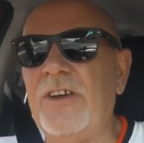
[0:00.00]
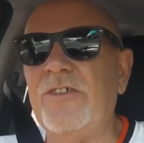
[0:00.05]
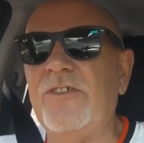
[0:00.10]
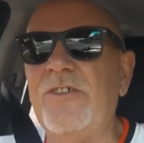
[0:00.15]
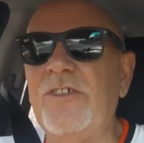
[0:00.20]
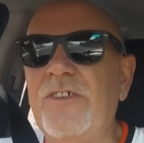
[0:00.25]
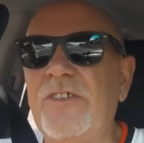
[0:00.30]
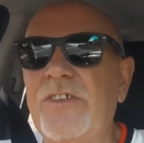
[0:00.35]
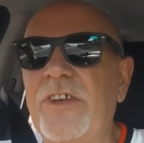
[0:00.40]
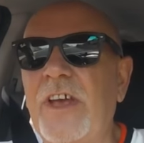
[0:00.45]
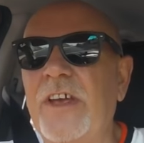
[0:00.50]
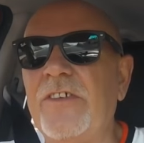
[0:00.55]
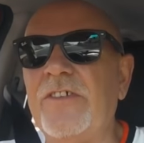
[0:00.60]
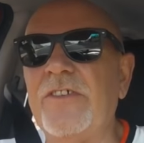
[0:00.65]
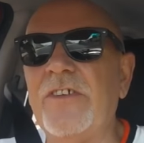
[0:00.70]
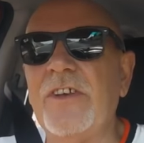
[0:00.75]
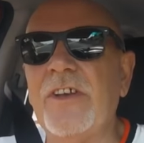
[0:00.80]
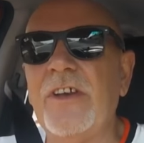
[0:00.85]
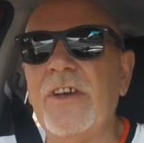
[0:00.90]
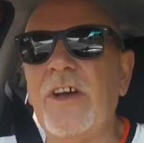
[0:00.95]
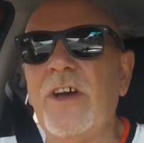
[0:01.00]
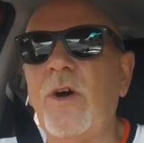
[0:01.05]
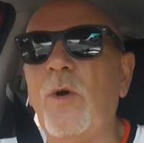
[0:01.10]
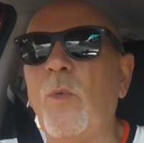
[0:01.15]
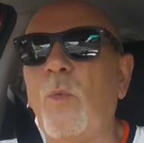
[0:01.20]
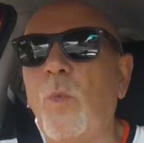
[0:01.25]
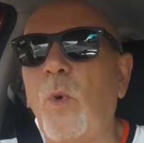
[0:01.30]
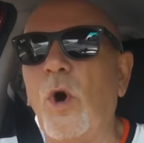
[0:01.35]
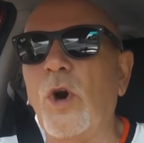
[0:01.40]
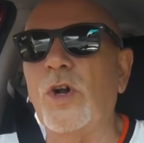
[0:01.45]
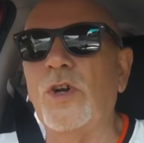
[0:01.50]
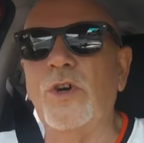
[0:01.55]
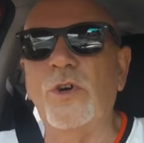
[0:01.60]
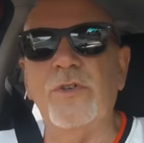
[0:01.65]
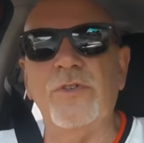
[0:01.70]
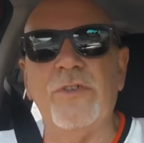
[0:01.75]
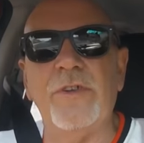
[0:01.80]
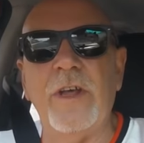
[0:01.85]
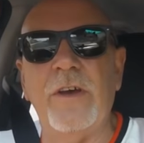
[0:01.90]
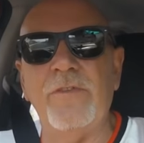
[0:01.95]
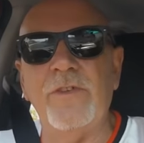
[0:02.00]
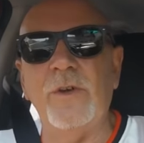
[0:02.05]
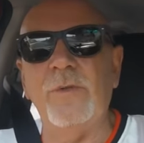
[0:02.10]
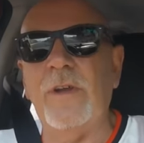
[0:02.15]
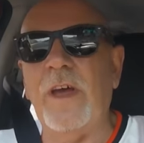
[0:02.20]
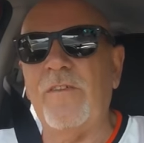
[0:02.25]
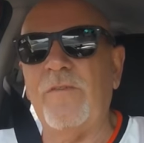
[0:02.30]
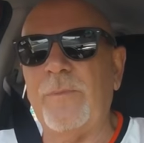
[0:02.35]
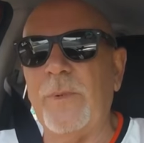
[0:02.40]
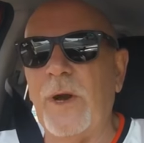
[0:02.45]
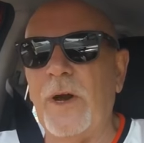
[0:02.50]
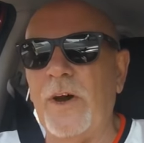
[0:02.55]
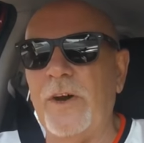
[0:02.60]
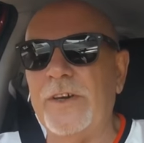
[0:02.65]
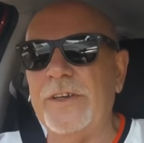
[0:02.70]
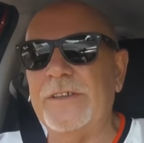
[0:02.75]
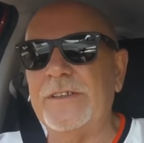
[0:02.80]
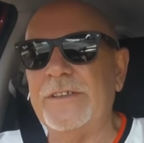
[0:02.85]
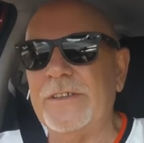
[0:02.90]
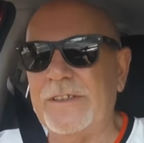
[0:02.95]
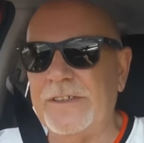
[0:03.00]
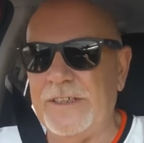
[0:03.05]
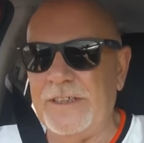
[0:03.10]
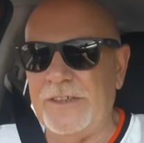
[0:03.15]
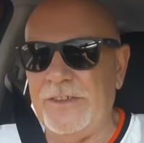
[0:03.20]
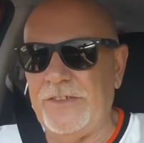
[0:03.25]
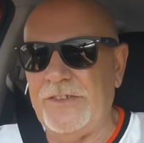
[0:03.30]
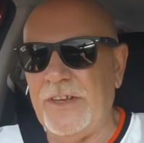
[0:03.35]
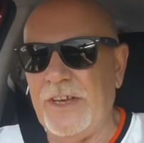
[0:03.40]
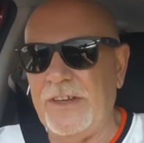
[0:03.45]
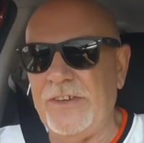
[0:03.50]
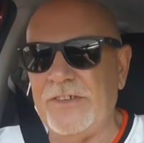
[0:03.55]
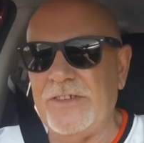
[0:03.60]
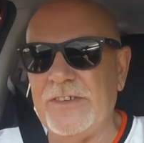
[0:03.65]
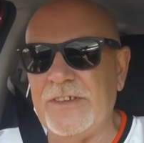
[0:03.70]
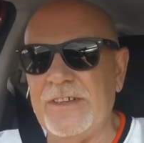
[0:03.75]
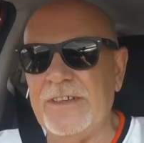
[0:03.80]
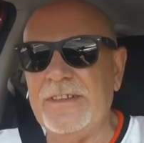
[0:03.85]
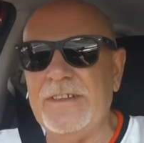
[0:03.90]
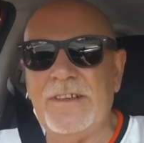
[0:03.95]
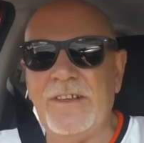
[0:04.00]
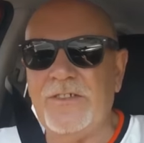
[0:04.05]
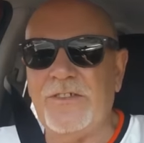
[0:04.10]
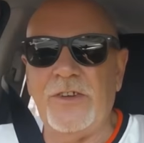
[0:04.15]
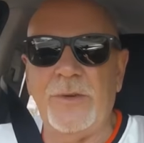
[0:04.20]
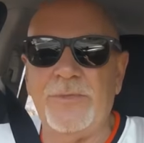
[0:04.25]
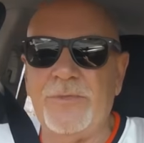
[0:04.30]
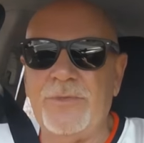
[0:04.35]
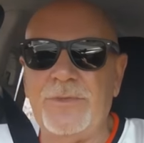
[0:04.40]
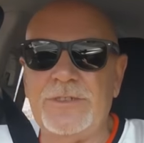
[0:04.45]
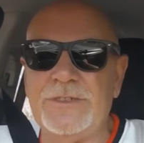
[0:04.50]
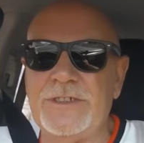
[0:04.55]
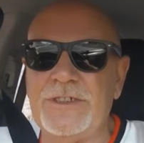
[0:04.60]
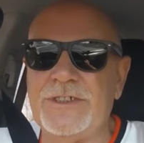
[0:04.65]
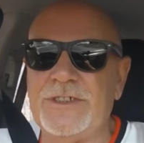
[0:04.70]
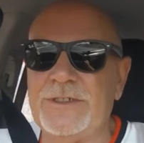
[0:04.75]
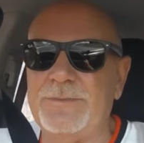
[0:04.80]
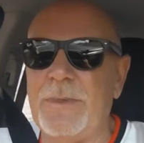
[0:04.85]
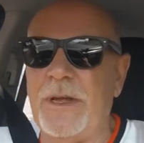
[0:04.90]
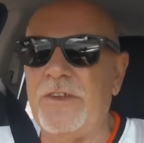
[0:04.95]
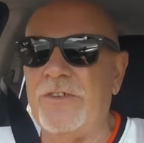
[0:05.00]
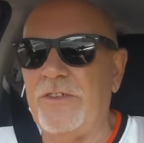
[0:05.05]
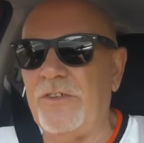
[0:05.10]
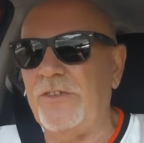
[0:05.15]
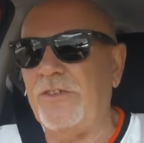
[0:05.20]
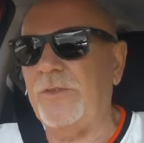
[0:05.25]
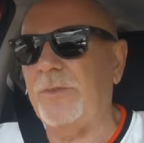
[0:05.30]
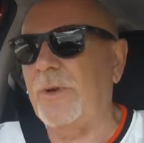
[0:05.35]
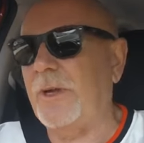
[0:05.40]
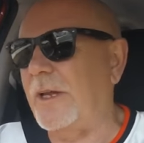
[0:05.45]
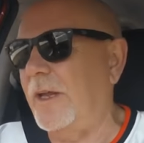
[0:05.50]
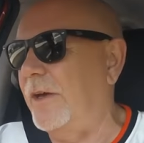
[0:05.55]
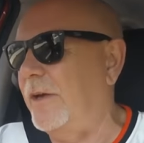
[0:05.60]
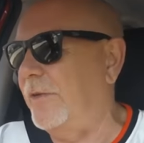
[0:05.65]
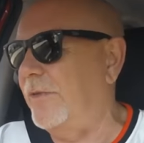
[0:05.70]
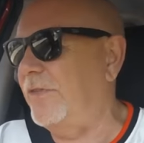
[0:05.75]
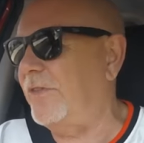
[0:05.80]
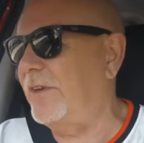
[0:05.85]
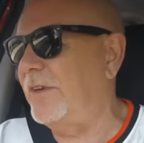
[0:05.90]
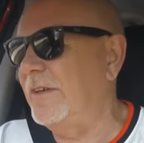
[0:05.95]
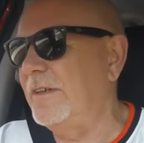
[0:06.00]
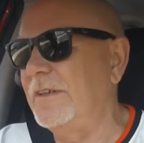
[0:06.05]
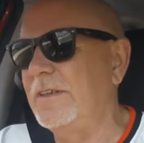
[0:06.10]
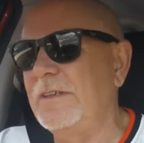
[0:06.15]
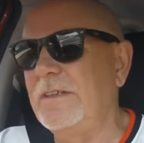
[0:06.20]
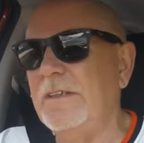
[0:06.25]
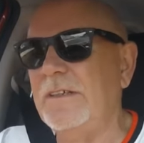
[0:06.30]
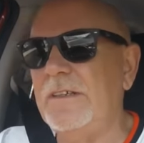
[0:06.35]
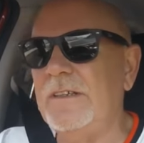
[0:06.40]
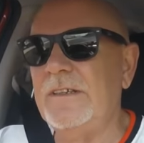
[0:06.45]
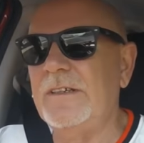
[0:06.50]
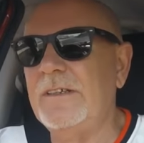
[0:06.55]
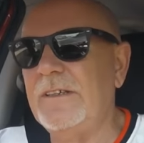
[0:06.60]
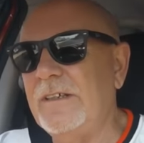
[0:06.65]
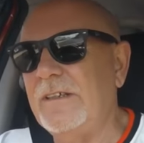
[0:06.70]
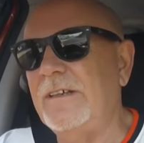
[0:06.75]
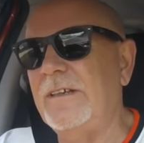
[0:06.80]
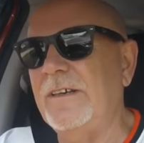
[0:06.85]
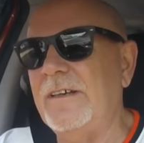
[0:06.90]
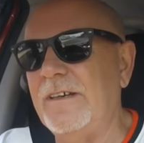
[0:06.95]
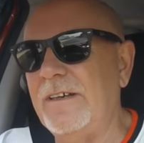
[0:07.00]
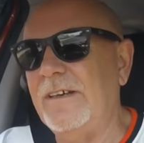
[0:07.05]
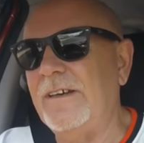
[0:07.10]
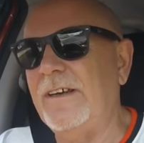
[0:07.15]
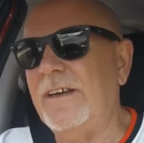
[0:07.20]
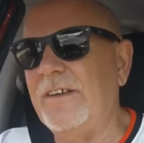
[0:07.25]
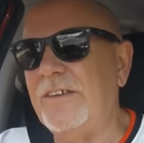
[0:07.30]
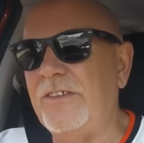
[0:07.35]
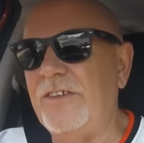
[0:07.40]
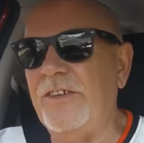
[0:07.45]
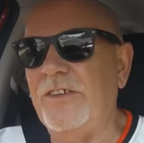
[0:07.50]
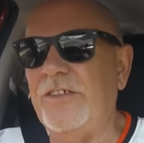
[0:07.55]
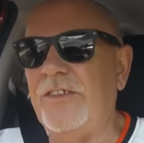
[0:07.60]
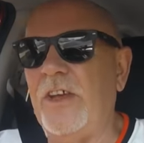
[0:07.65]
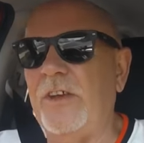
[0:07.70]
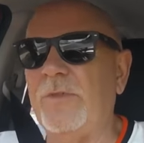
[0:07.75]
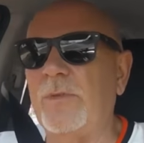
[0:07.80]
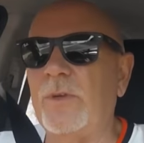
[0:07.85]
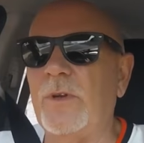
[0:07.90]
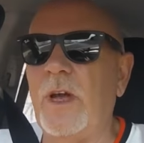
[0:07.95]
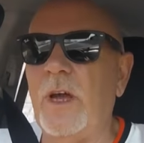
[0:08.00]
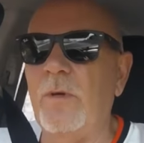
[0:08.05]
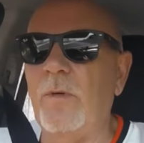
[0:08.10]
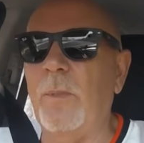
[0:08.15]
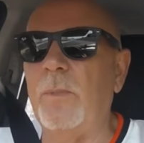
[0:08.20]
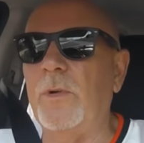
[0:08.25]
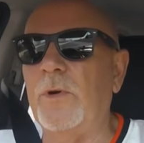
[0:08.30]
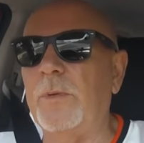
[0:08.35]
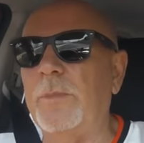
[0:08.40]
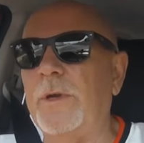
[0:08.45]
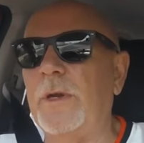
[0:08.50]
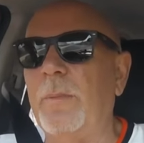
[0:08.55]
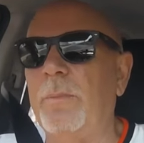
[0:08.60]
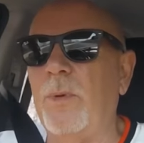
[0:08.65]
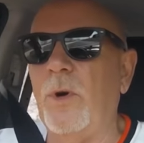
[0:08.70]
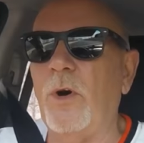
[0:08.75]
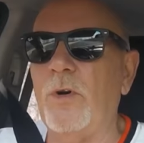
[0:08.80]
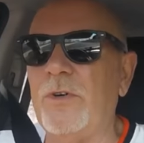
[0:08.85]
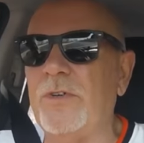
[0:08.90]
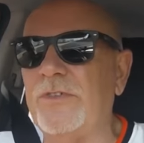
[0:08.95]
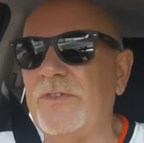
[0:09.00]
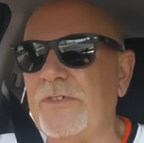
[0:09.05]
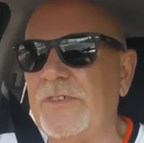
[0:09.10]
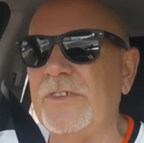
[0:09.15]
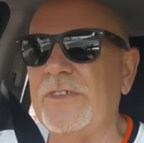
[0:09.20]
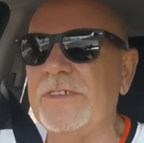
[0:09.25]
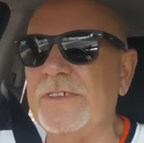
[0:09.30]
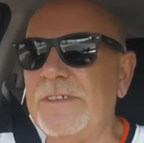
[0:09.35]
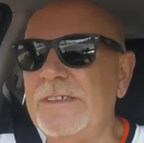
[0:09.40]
She says, what good have you left behind? And he says, so just mention some clothes. And she says, well, I will put them in a box.